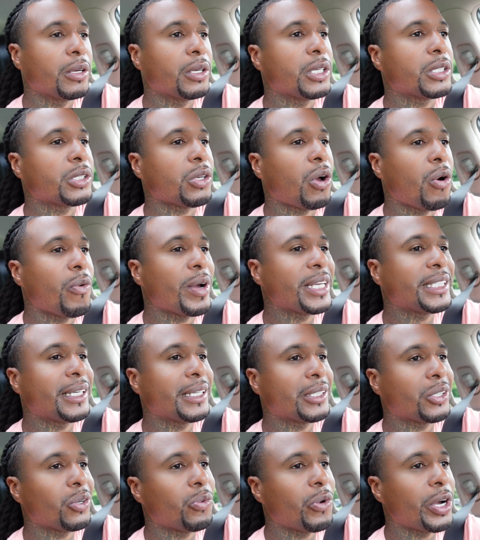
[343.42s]
it's always
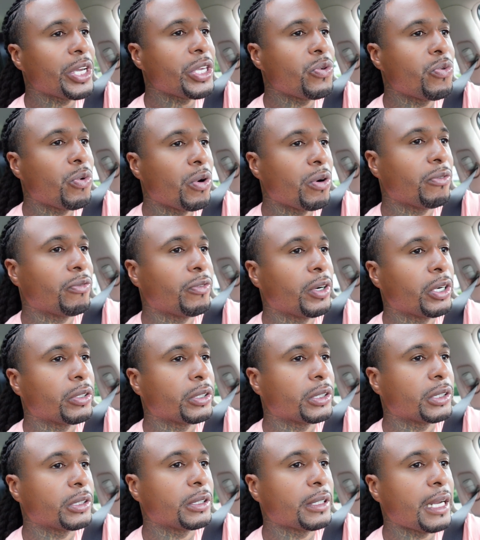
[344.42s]
get the one you want
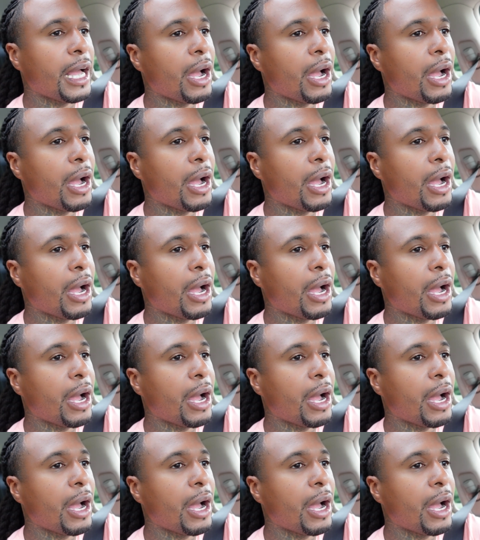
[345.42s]
first.